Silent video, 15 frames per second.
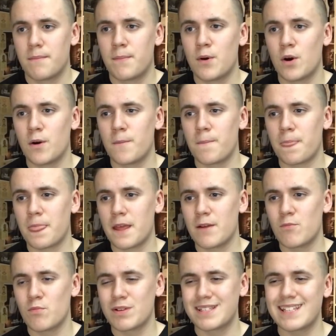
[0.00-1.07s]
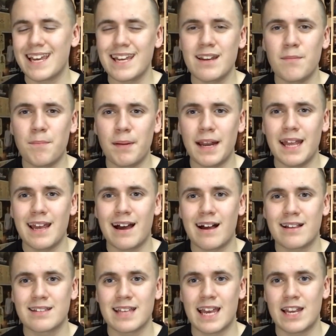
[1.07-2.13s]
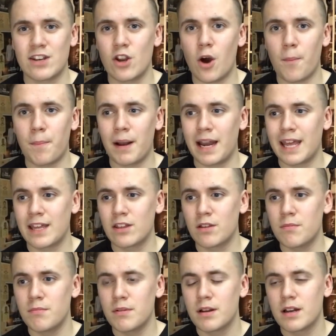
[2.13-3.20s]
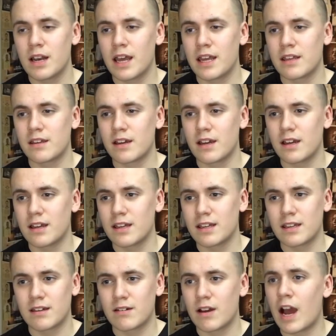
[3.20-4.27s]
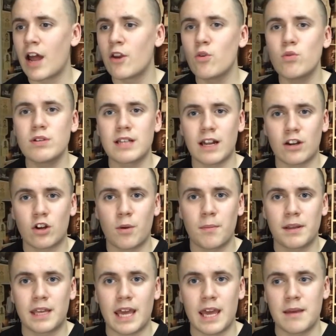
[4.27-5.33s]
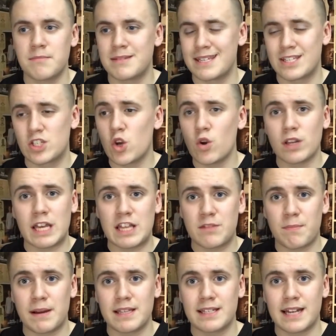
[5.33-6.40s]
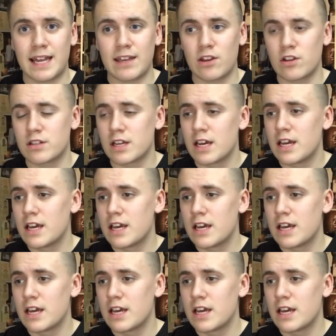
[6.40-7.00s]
But we're signing players and not playing them. Like, I know he's had a couple of games. He scored against Man United.